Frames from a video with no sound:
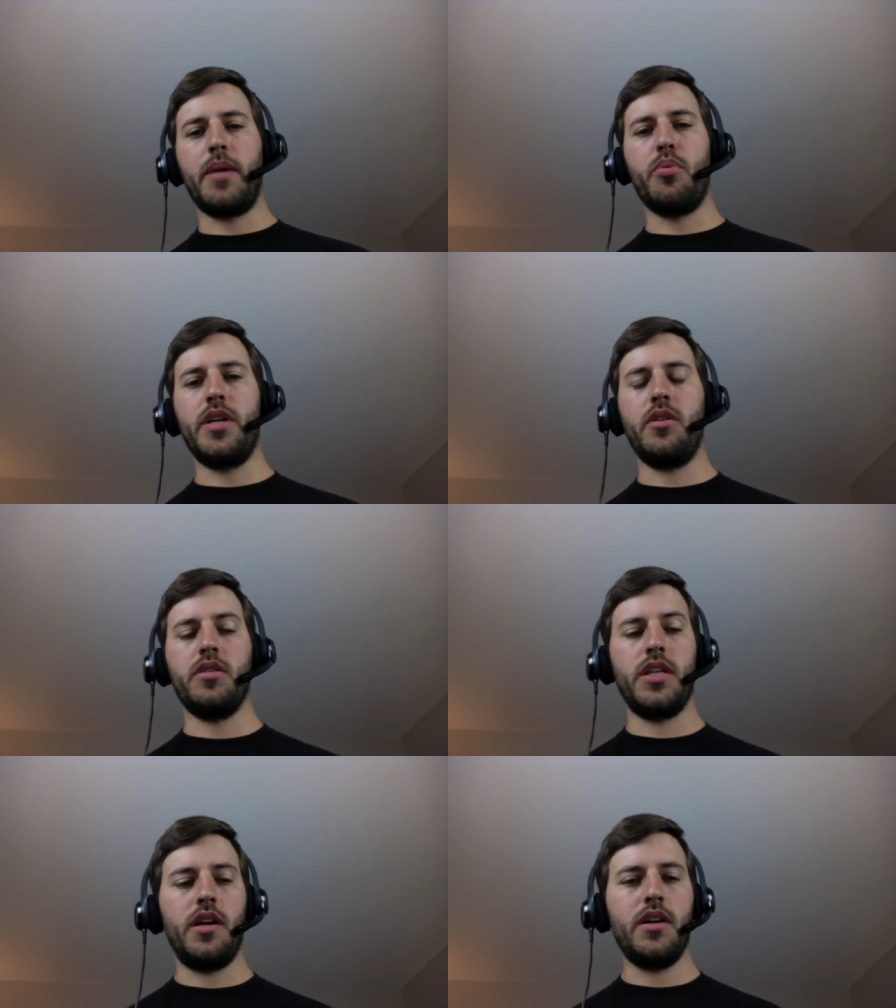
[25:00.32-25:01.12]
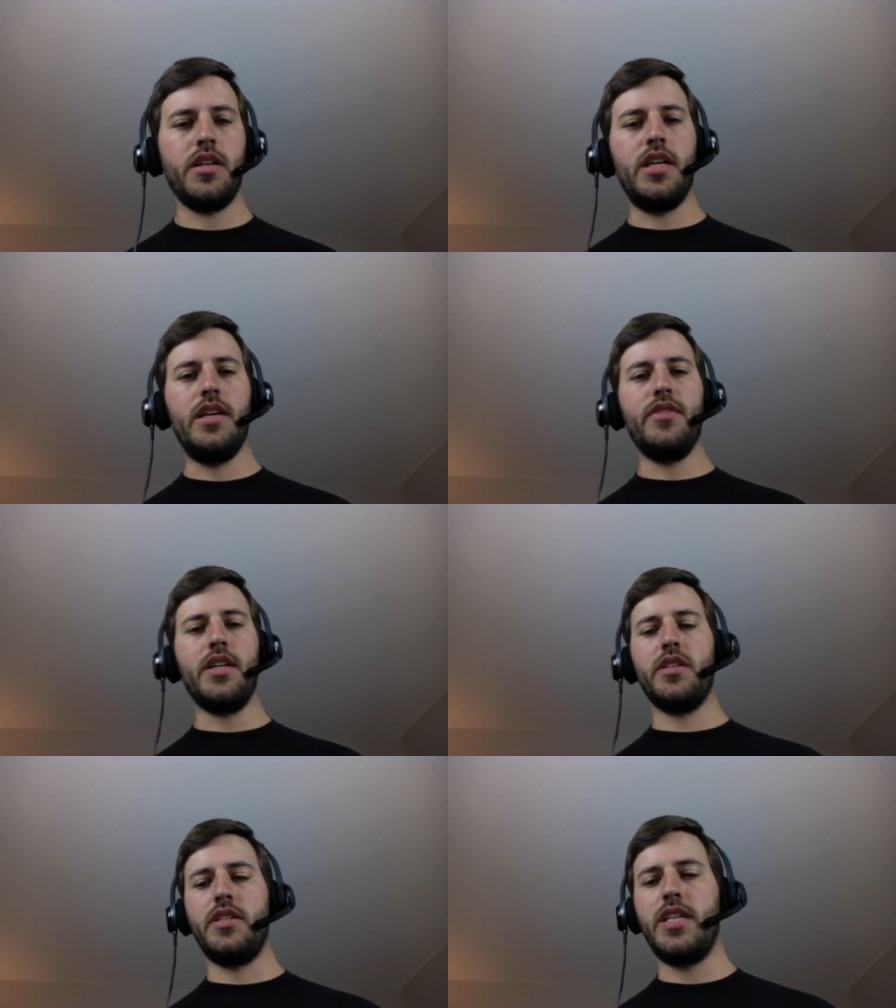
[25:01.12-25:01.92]
pretty early on, even
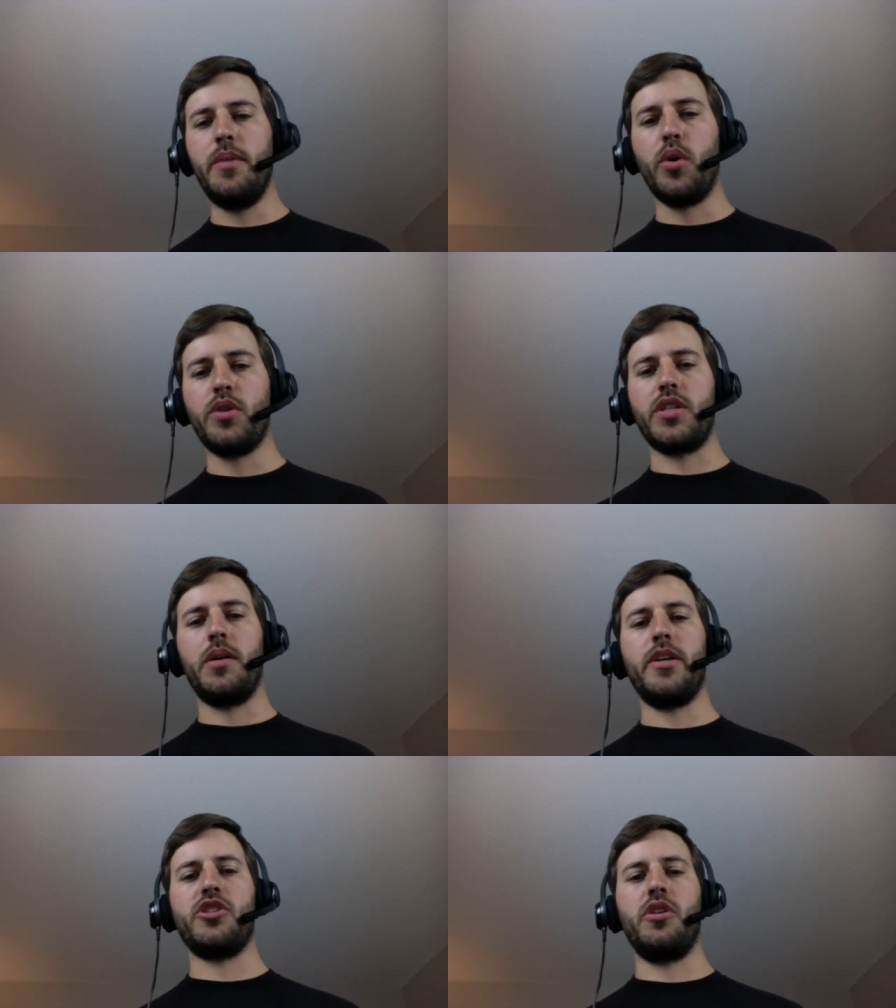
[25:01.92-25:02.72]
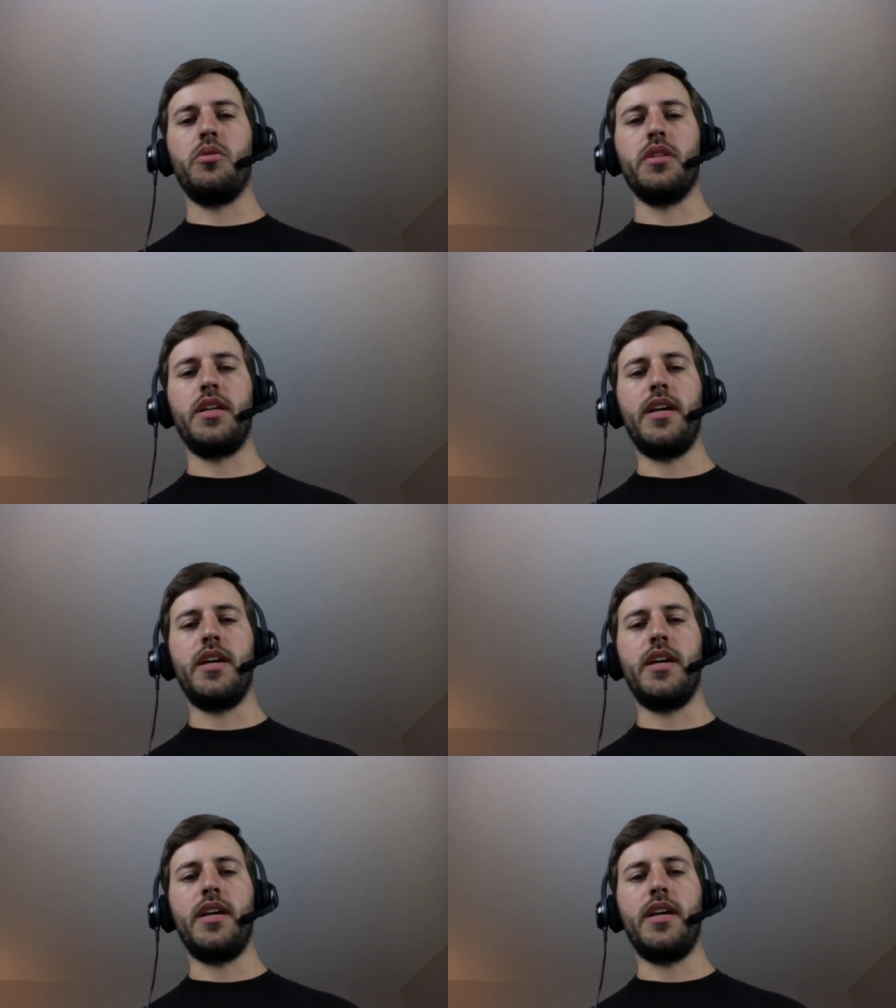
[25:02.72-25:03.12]
if the team was commission only.